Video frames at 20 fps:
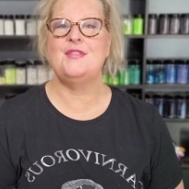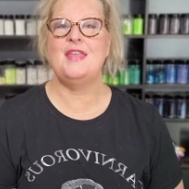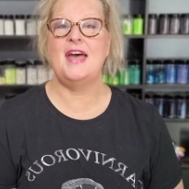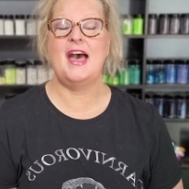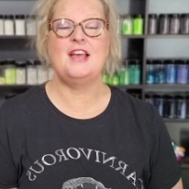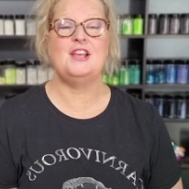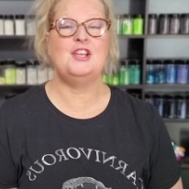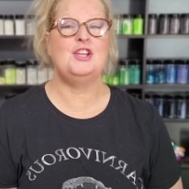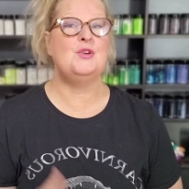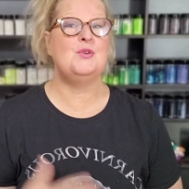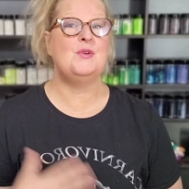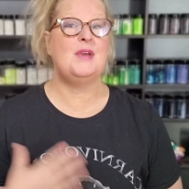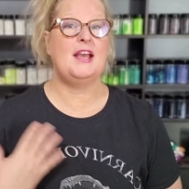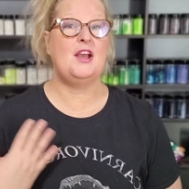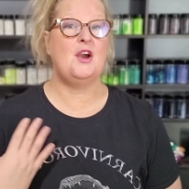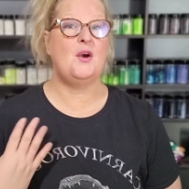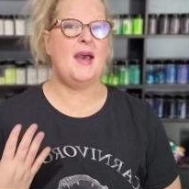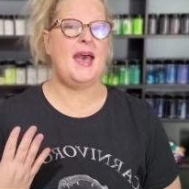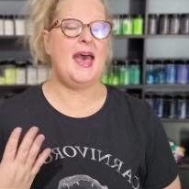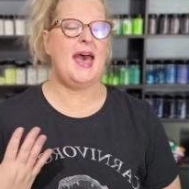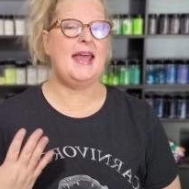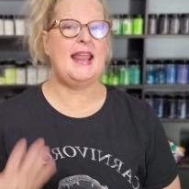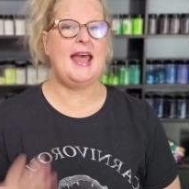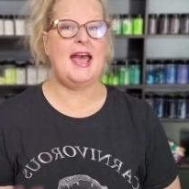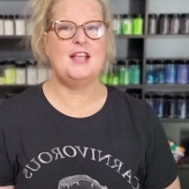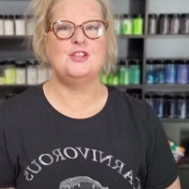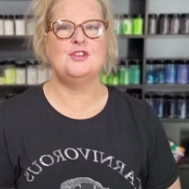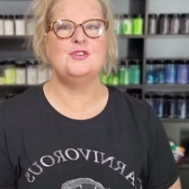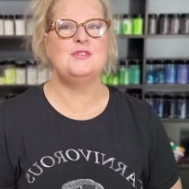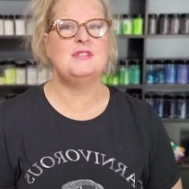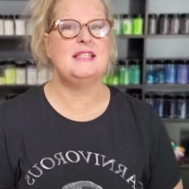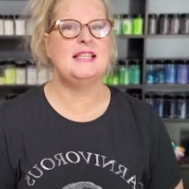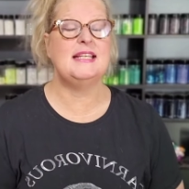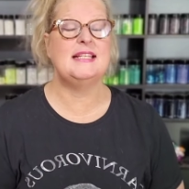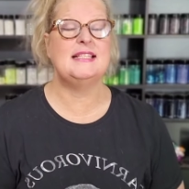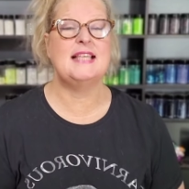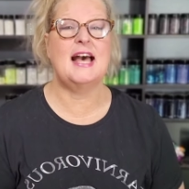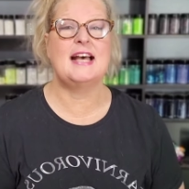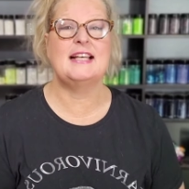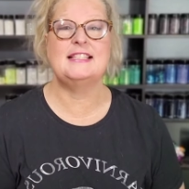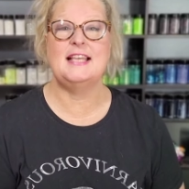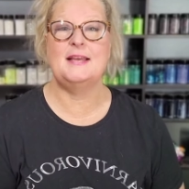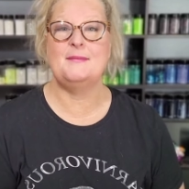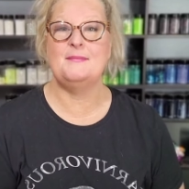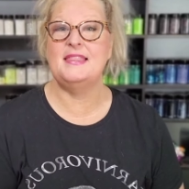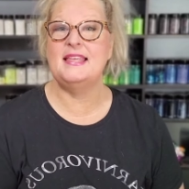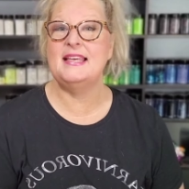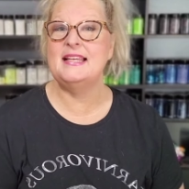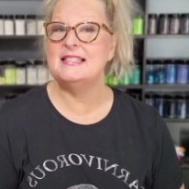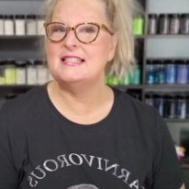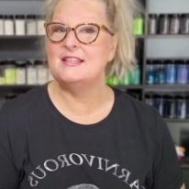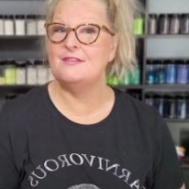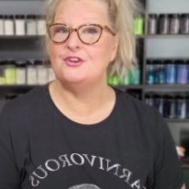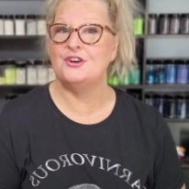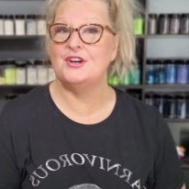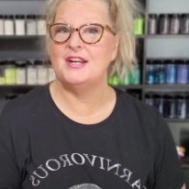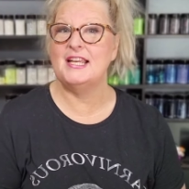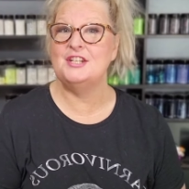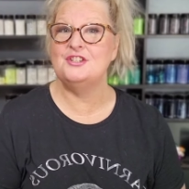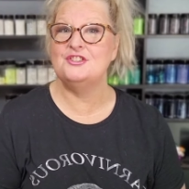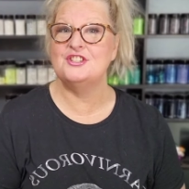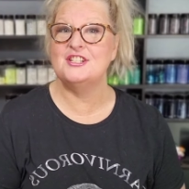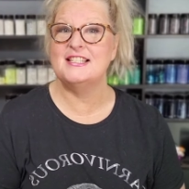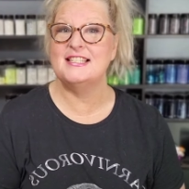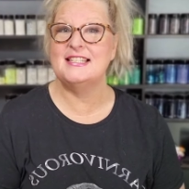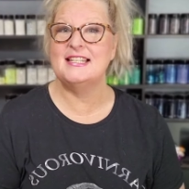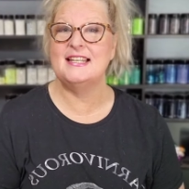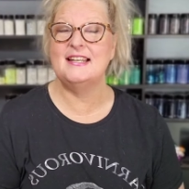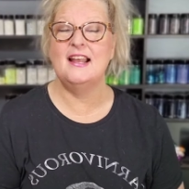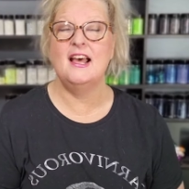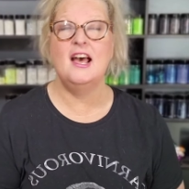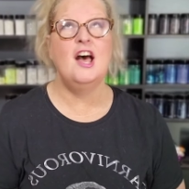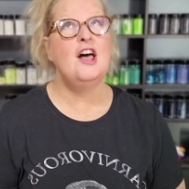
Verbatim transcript: that you can go ahead and use the exact same things if you're interested.